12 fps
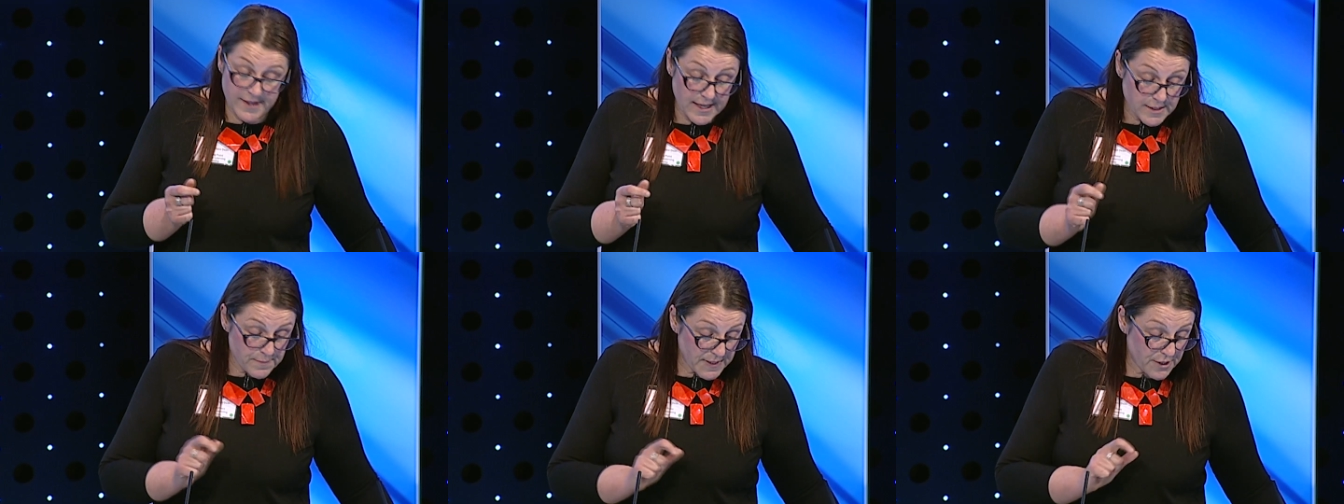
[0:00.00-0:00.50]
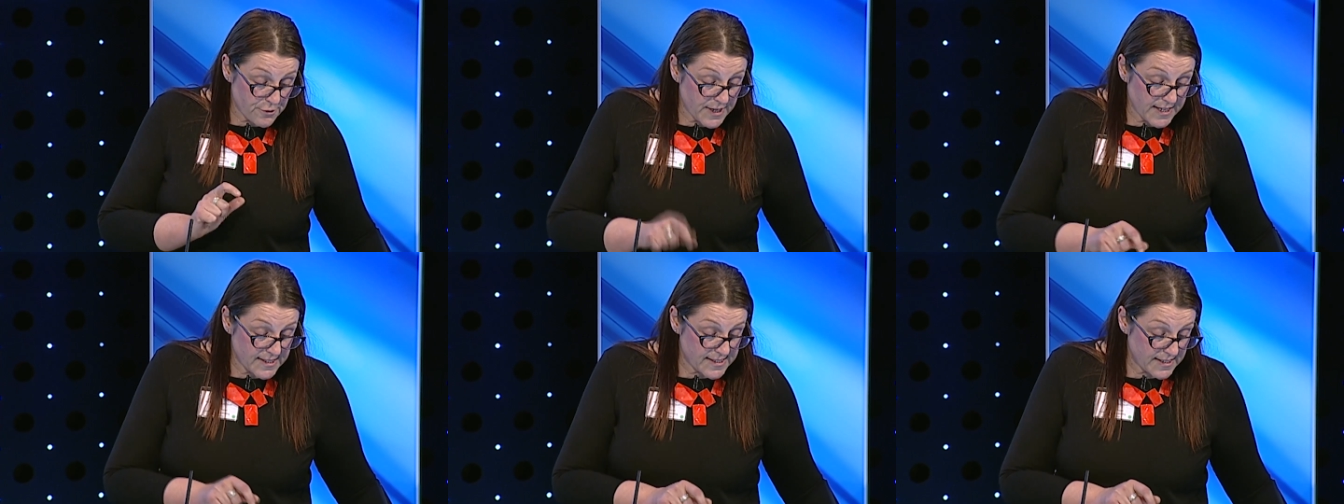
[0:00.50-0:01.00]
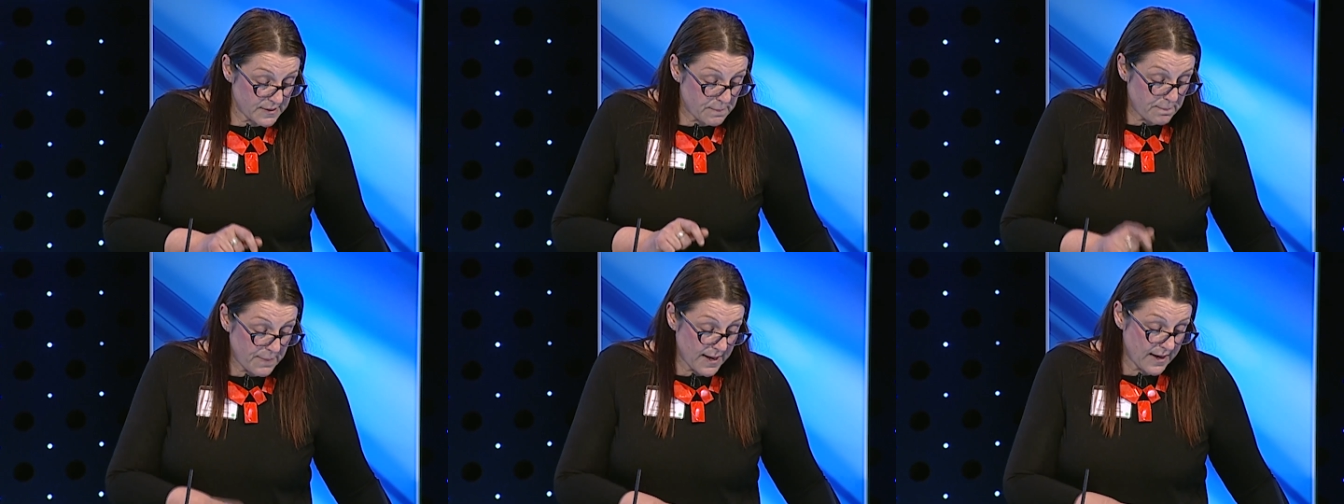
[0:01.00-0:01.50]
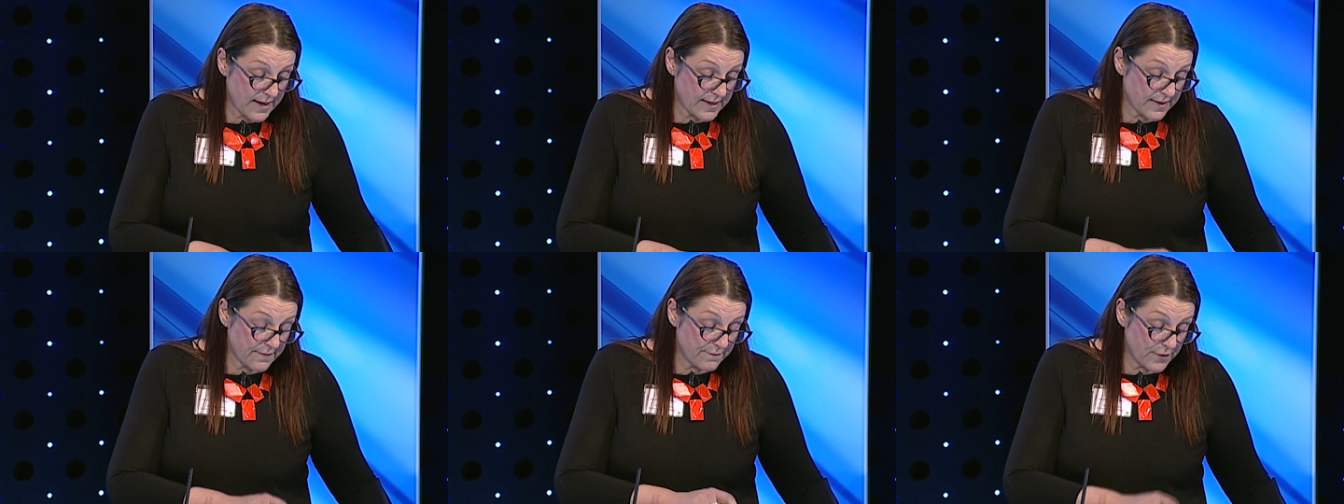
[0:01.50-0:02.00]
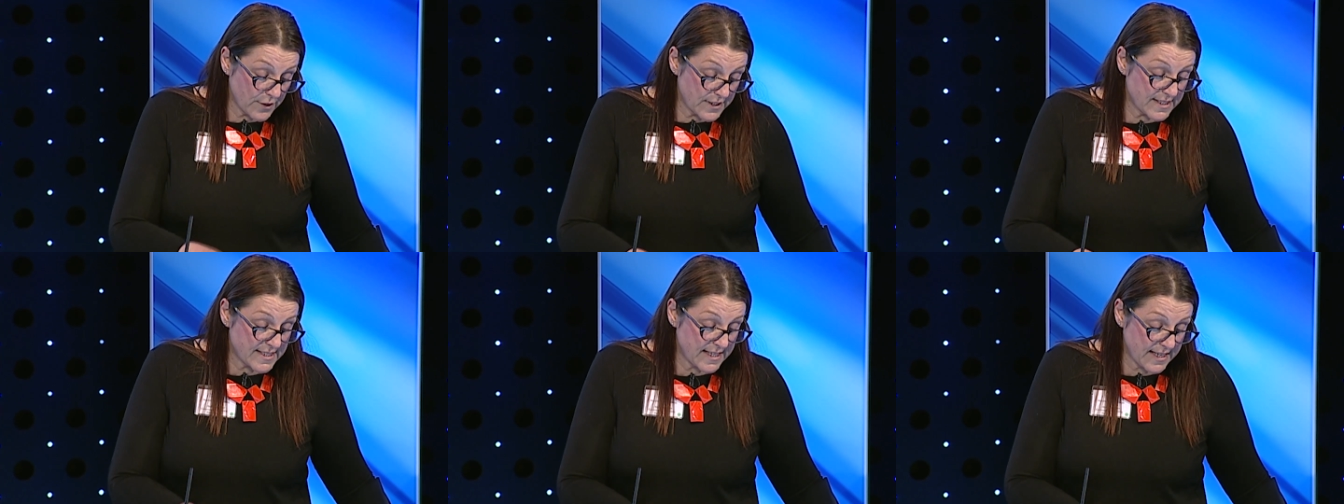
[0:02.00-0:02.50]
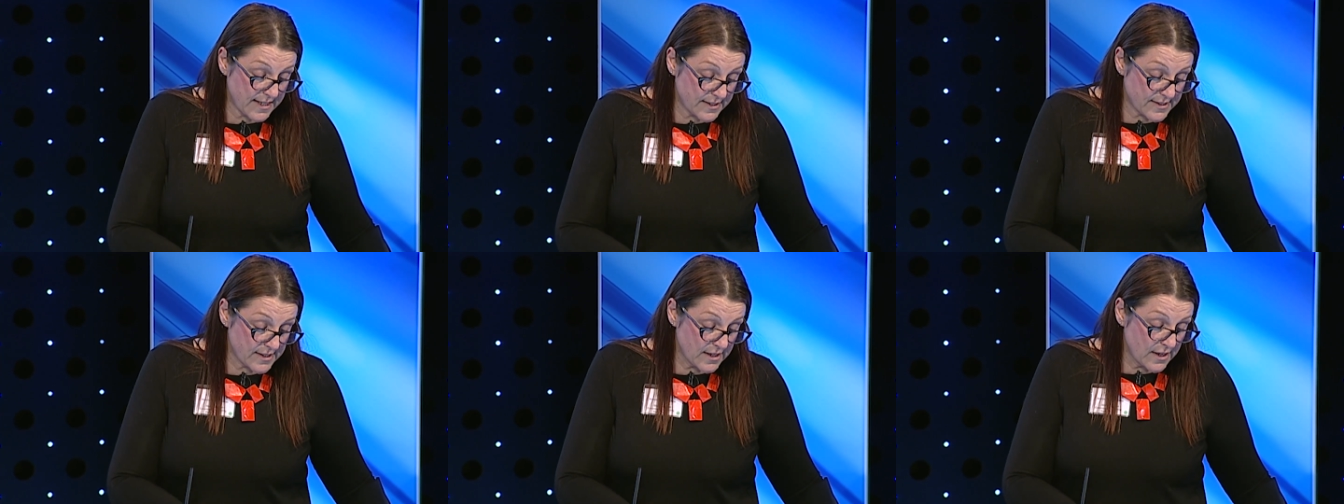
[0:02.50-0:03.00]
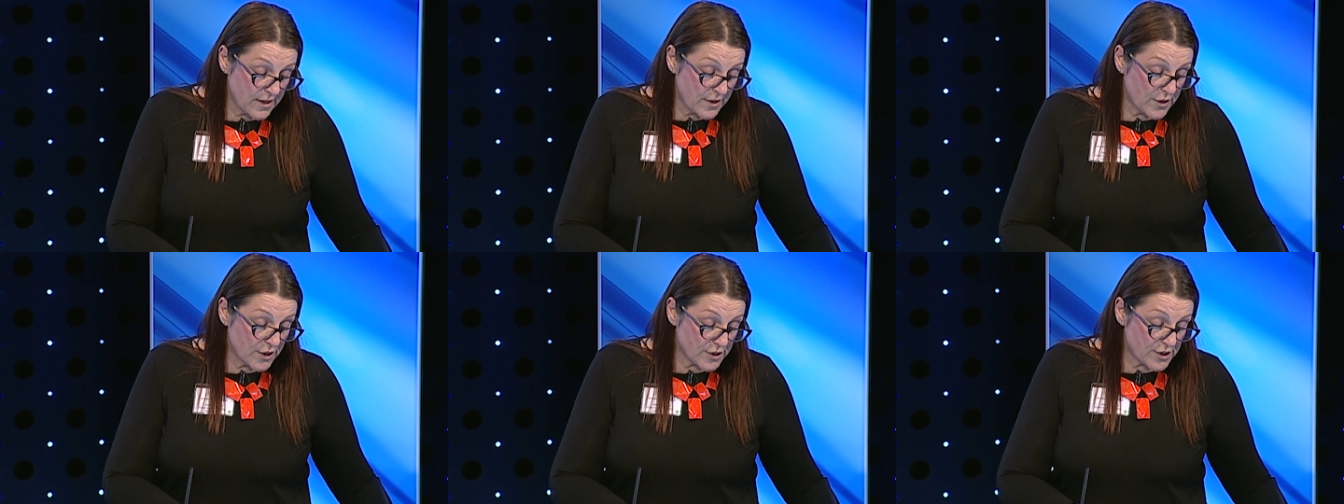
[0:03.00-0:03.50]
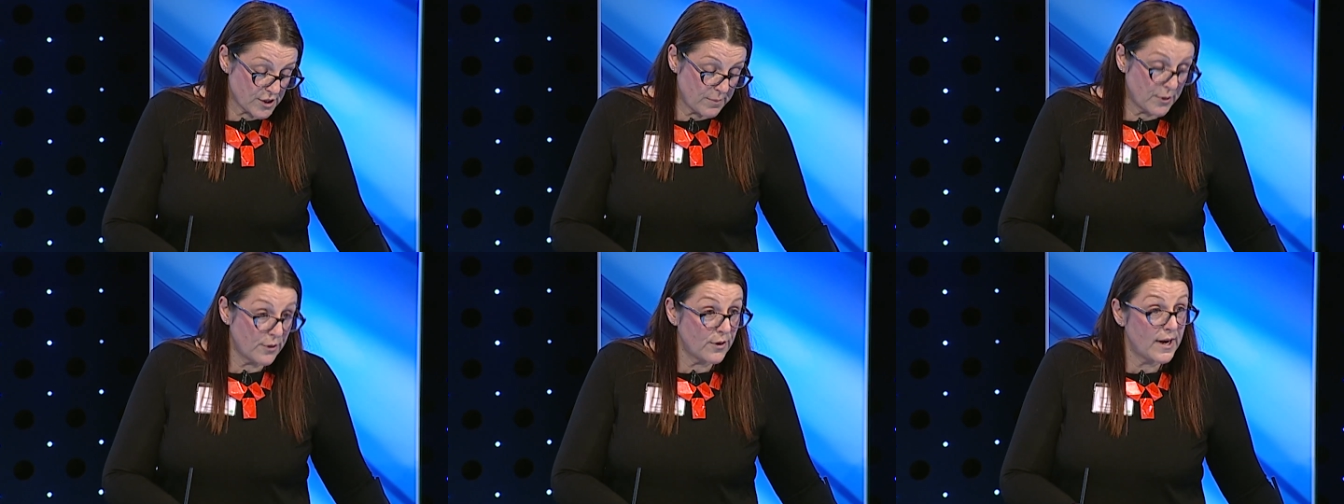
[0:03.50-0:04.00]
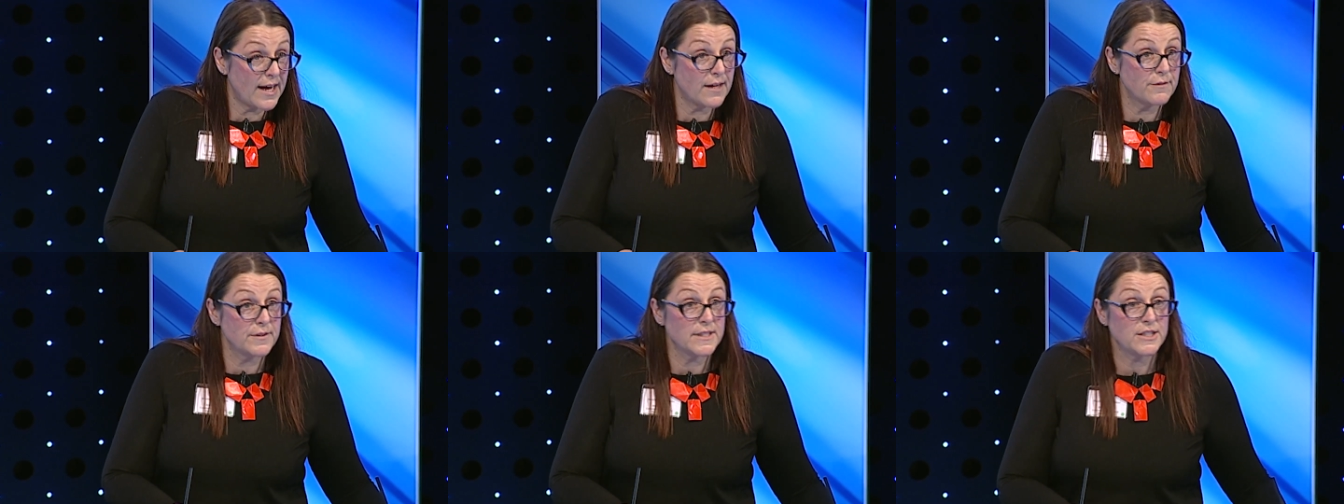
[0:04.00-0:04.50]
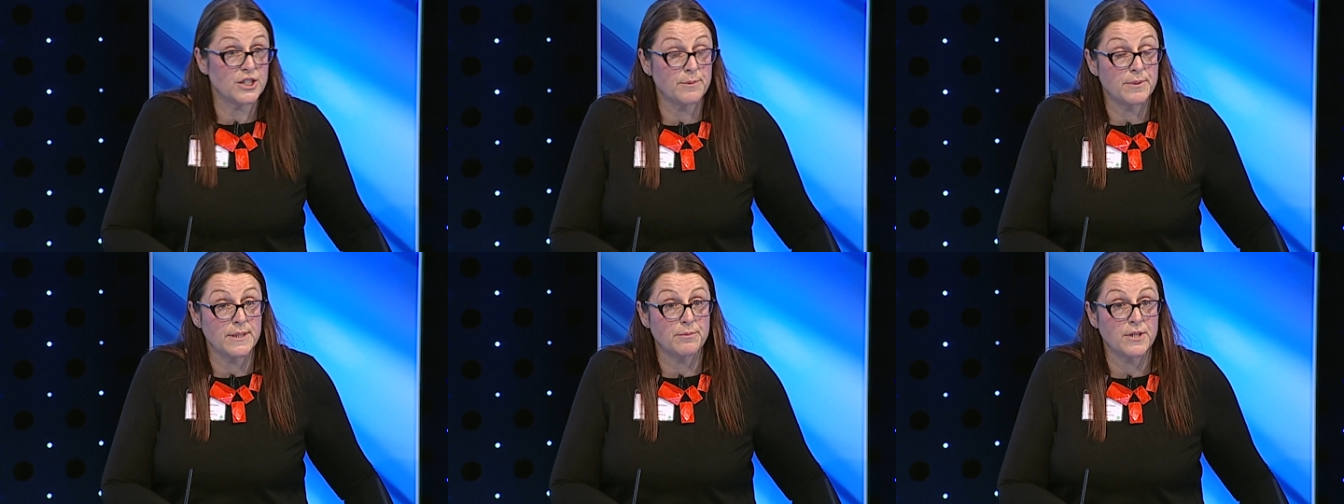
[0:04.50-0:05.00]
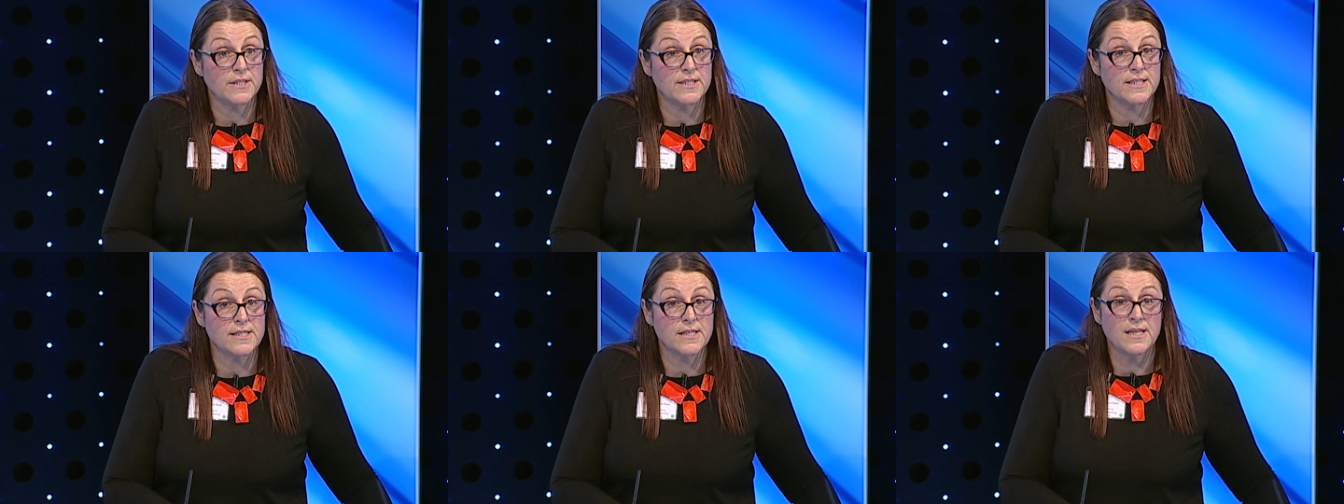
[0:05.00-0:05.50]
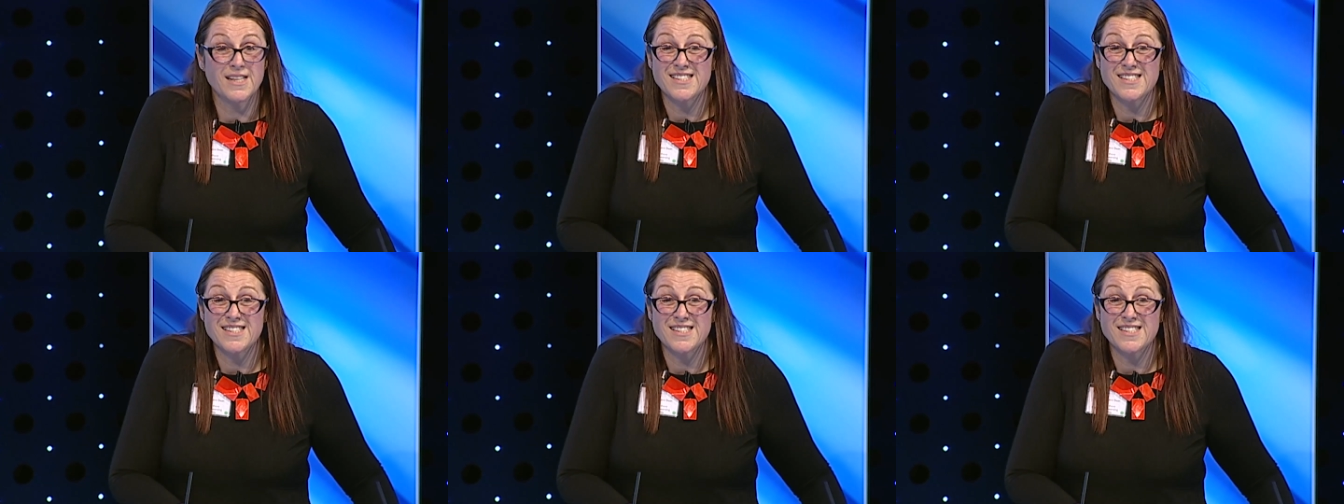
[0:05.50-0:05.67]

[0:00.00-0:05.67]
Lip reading: That's been created by volunteers that support Alvanley GP practice.